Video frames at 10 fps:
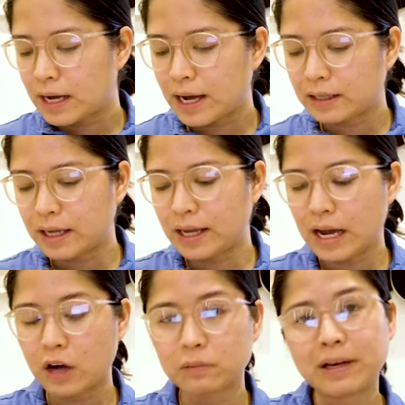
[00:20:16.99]
I take
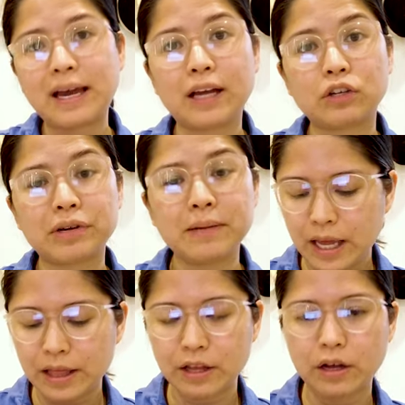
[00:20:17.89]
out my hand cream
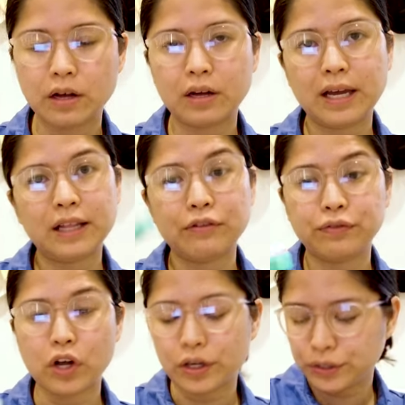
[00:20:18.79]
and the
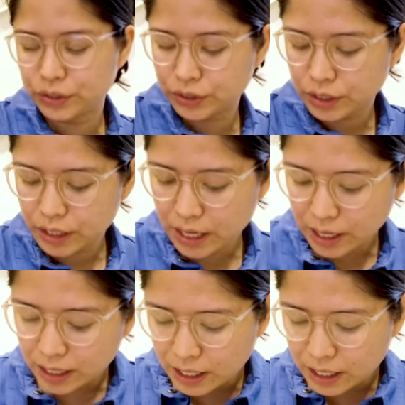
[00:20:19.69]
floss, yeah?